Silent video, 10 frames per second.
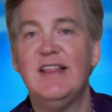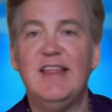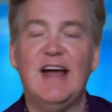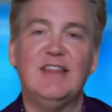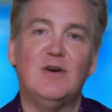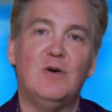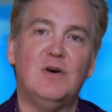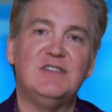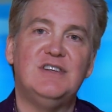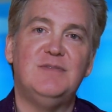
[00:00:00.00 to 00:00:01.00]
that the
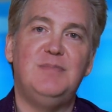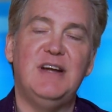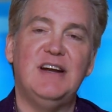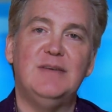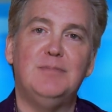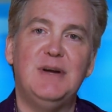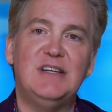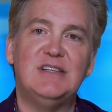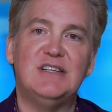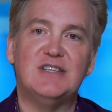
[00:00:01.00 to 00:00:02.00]
cost of being in
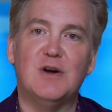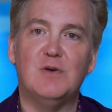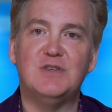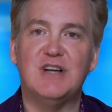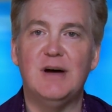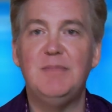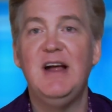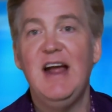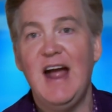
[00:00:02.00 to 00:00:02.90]
business goes up,